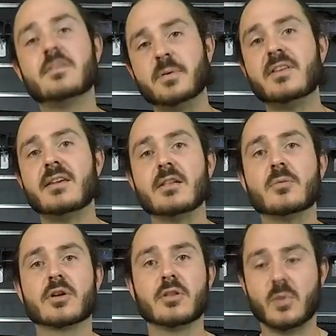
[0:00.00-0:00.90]
this particular
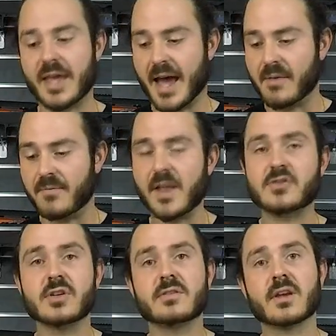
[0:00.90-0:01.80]
model that we have
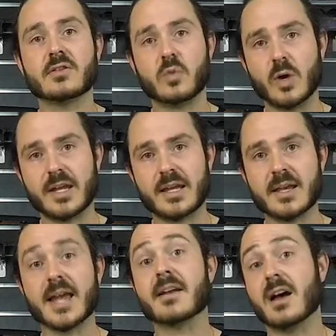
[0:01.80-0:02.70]
features a
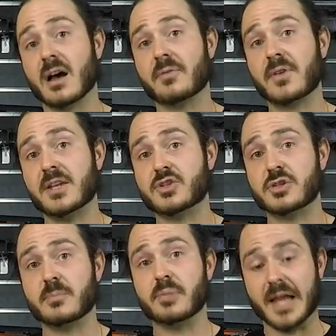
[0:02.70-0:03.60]

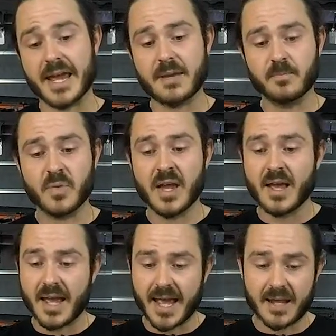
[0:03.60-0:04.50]
20.5-inch blade,
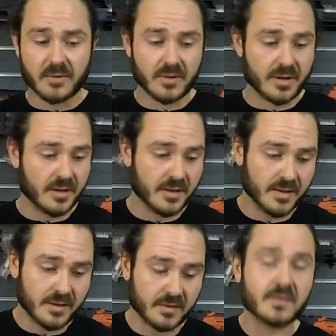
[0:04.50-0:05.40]
and
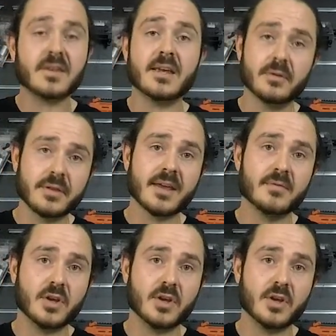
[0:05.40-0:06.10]
the steel that they've